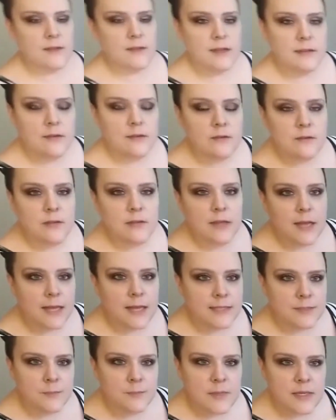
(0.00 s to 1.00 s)
like little
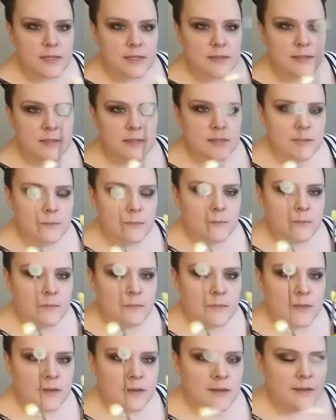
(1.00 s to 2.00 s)
glass beads in them,
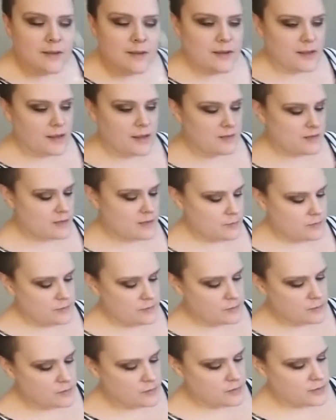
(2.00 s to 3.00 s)
and some of
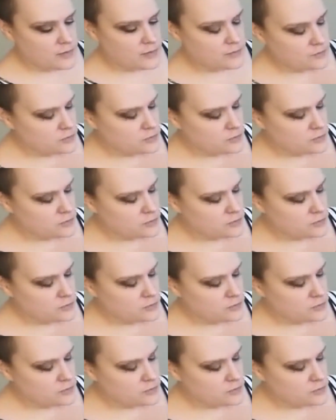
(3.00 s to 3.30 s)
them look like they're